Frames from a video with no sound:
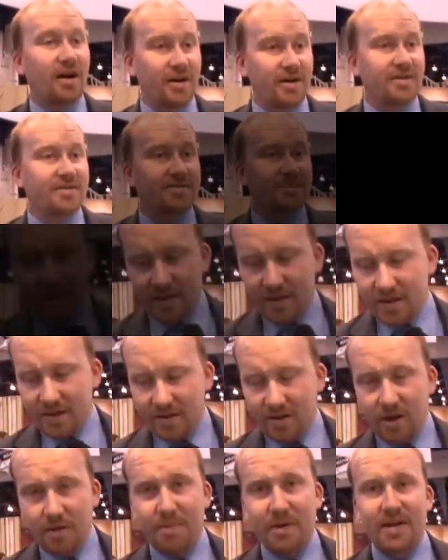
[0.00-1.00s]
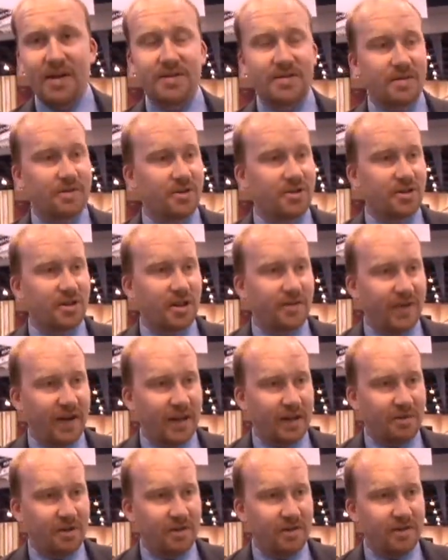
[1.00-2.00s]
card. The LongPen is commercially
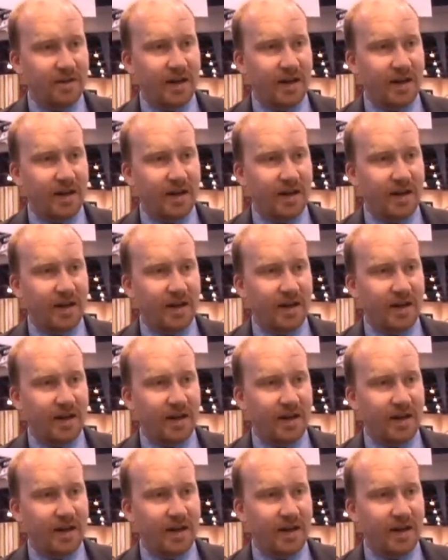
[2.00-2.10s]
available.